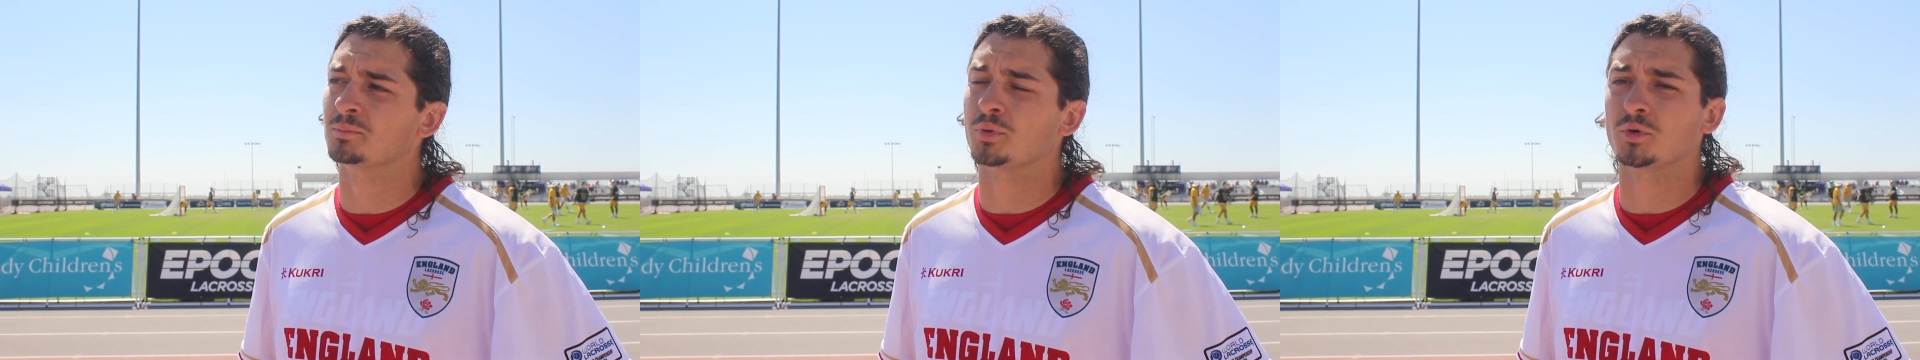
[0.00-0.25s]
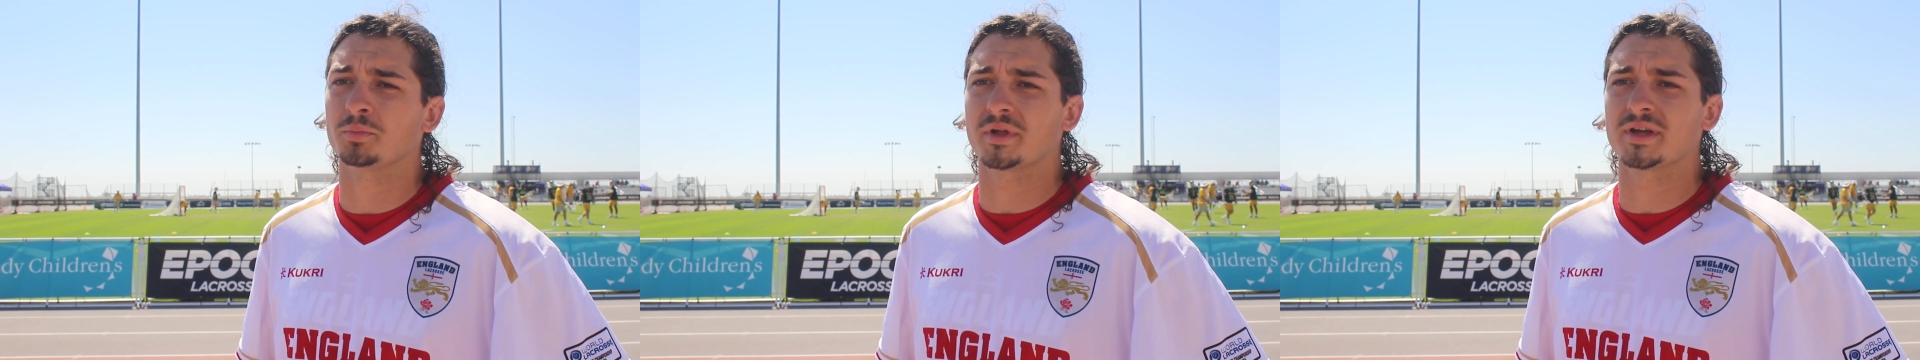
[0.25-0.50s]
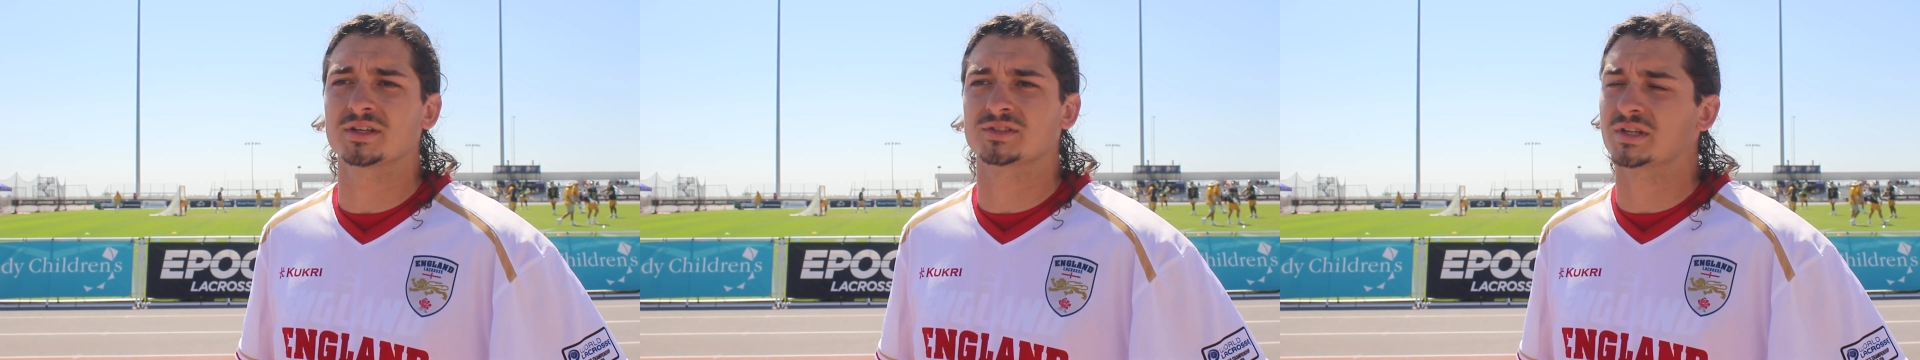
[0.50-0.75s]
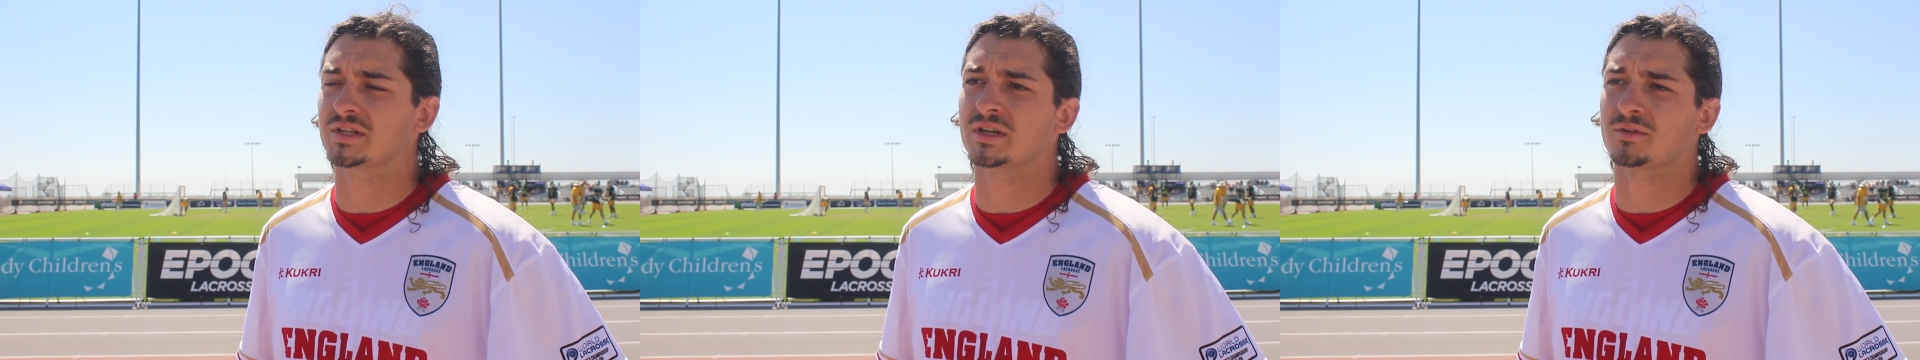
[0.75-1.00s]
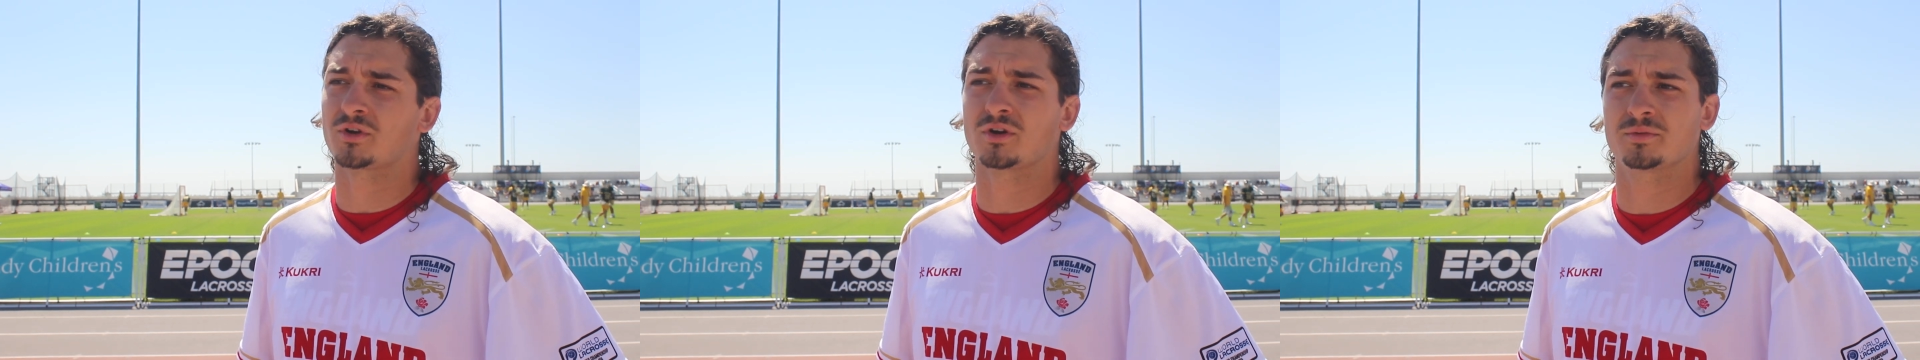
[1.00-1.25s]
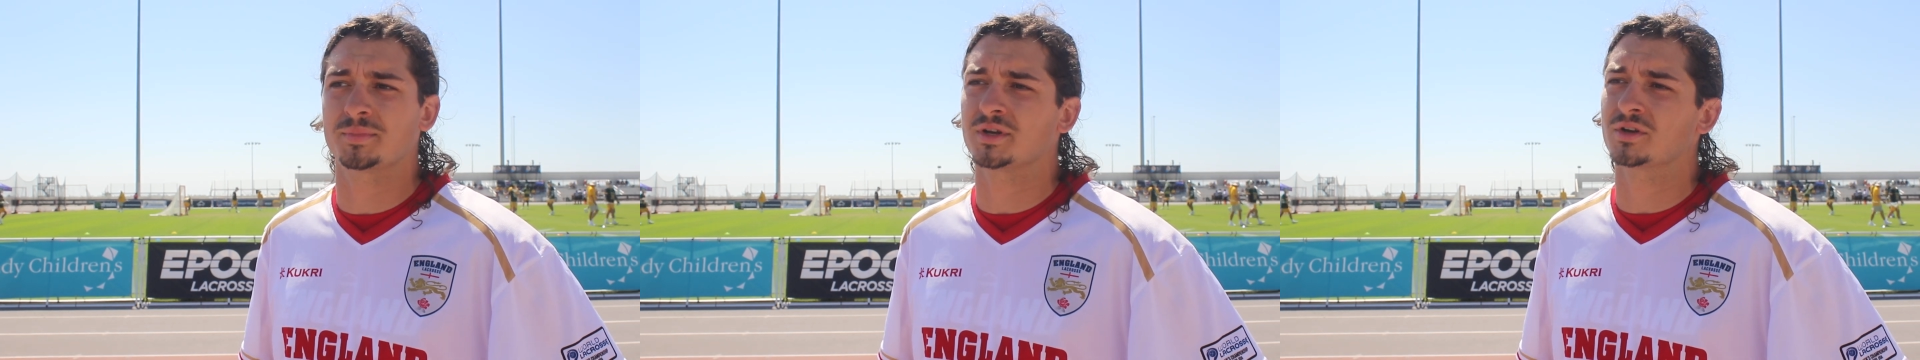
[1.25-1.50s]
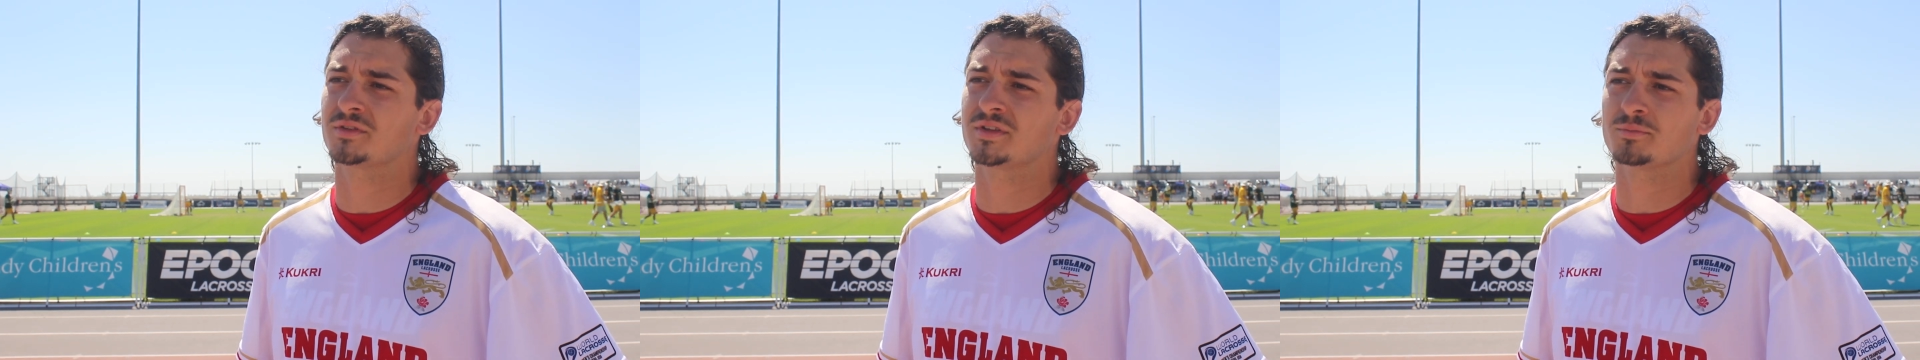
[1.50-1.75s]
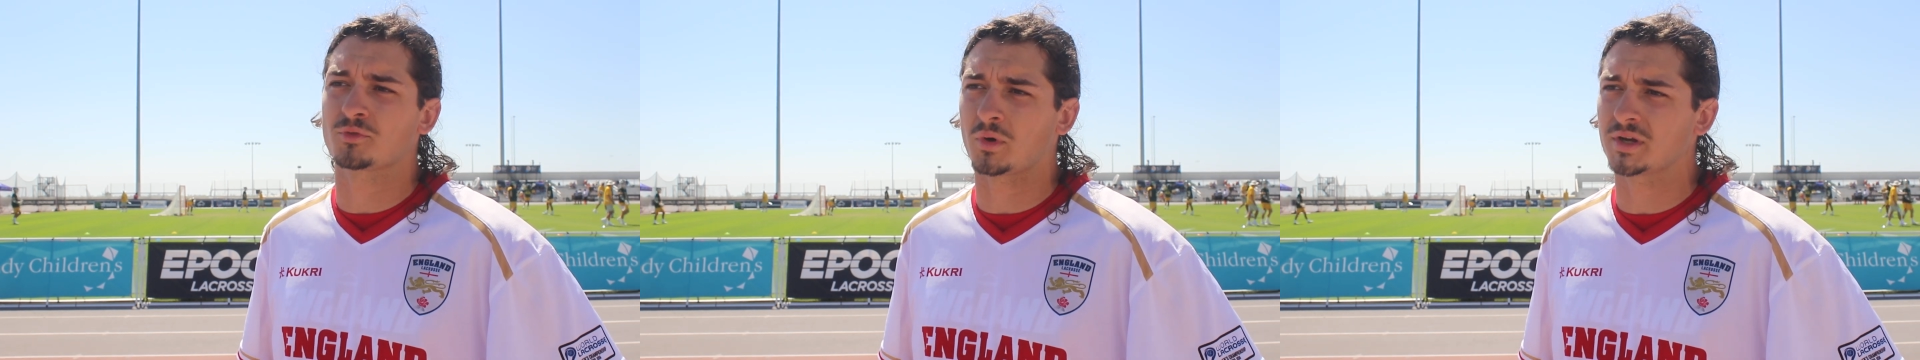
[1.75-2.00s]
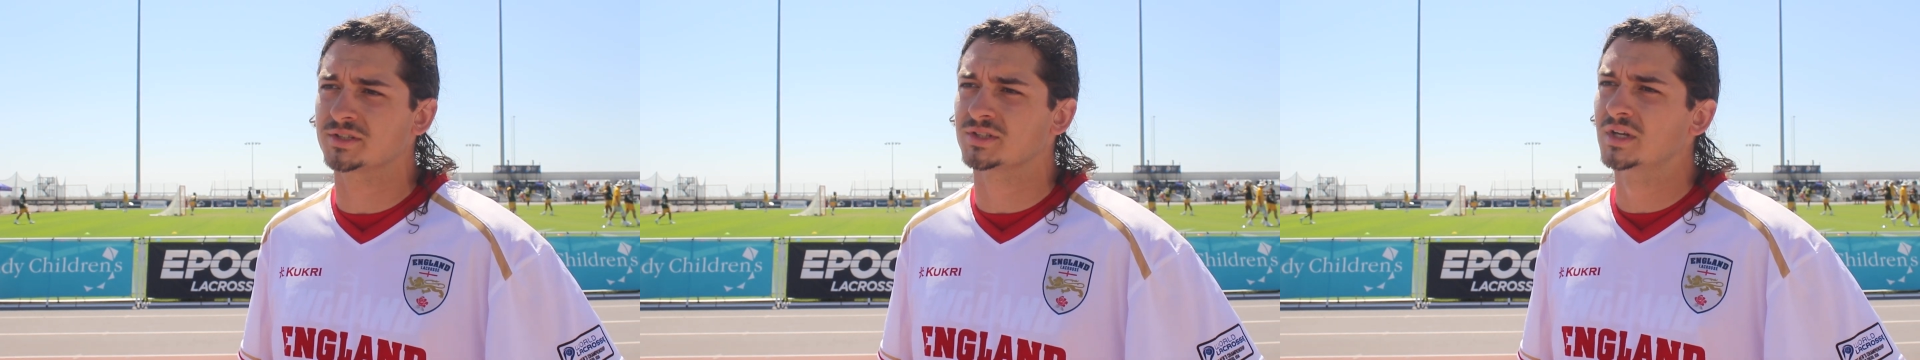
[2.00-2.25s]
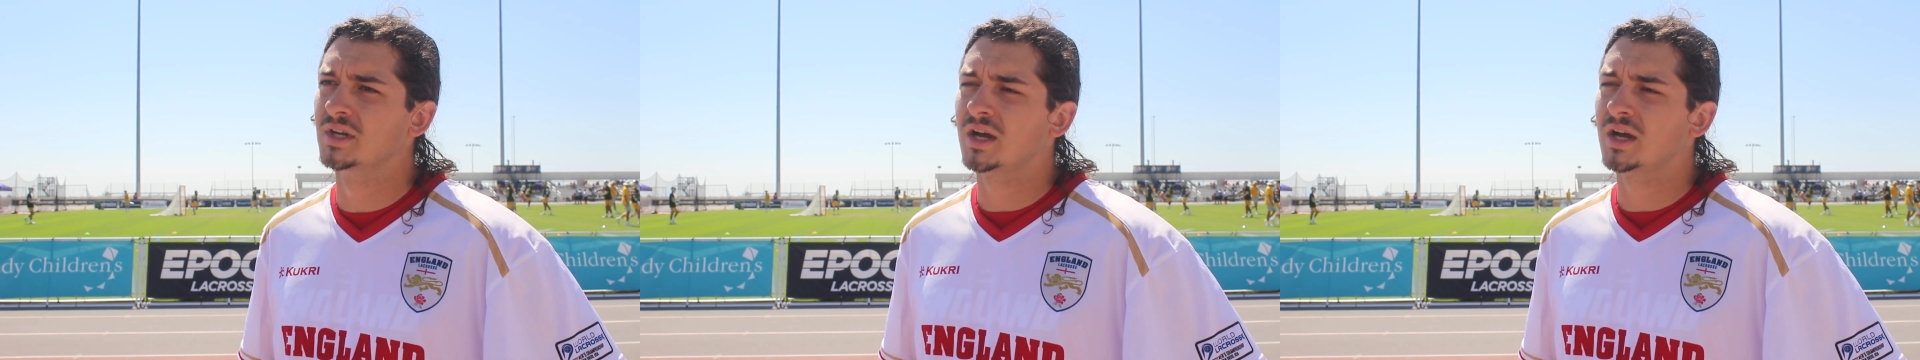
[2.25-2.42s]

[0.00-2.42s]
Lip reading: pool play is it's hard to beat a good team twice.